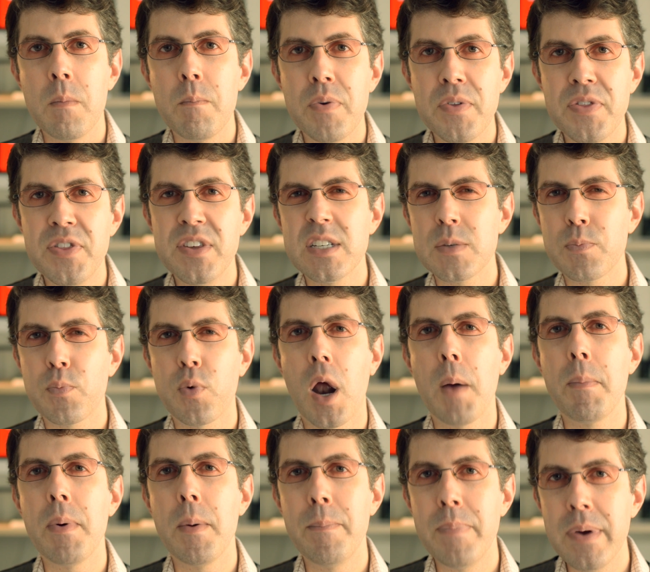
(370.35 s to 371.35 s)
But this
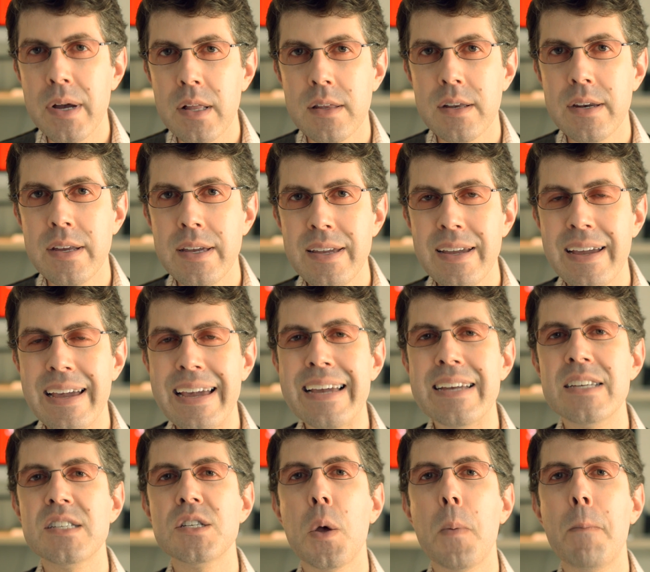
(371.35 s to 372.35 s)
probability
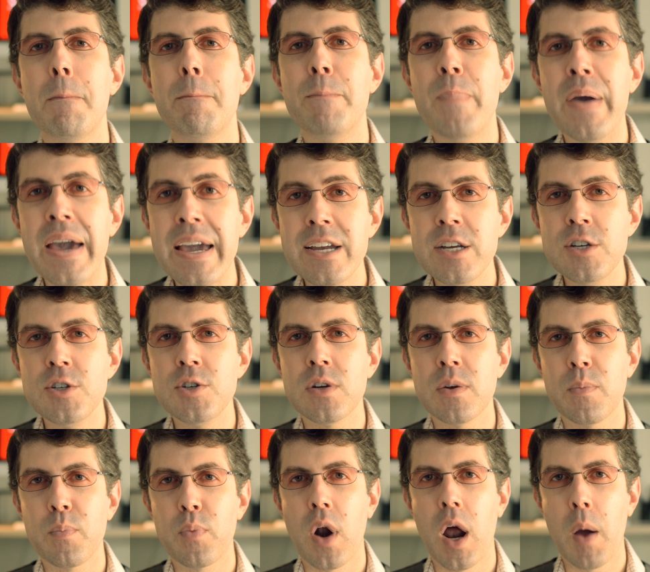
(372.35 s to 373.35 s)
is a
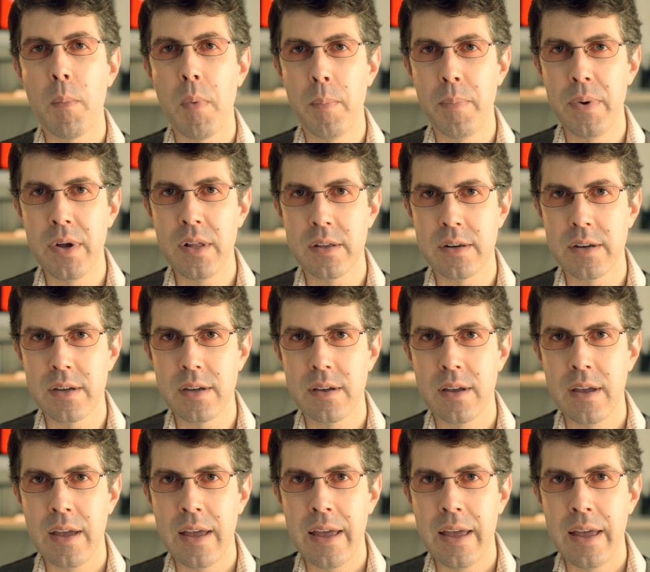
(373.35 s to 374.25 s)
Bayesian probability.